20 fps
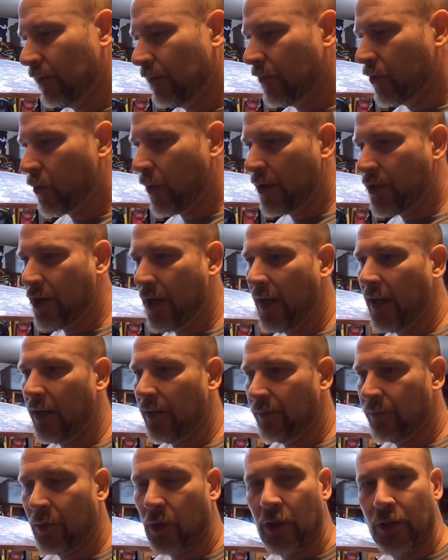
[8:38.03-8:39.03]
switching
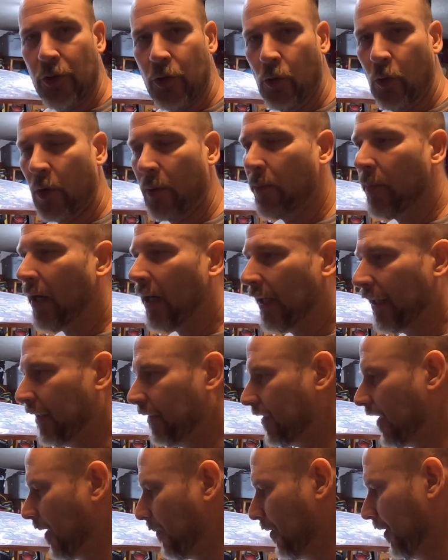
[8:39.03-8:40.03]
out for a two-door body
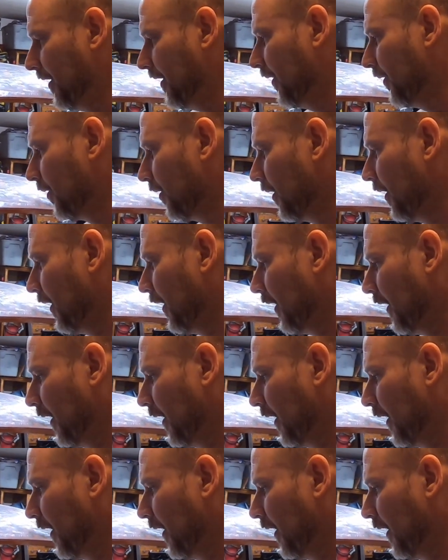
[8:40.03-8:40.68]
type of deal.